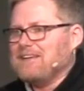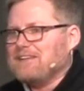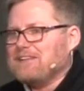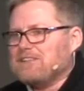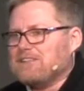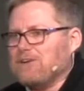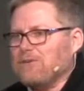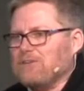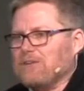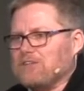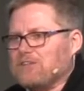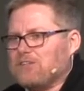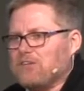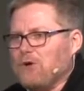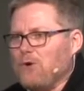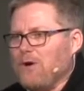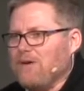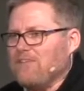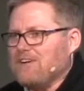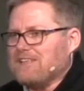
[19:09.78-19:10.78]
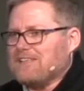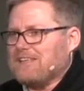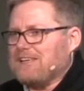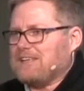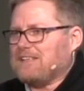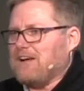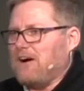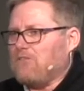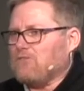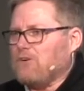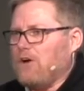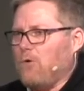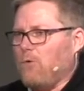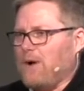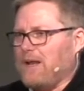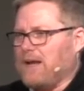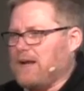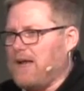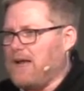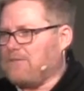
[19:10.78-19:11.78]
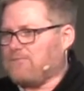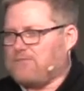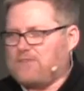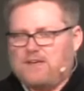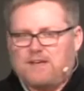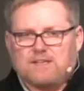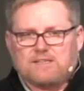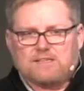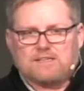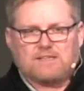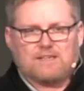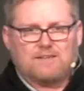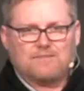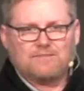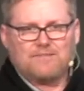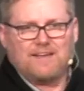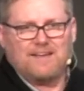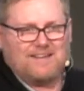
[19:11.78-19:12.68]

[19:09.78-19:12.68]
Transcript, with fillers: So there's two of us that don't know what an eighth is.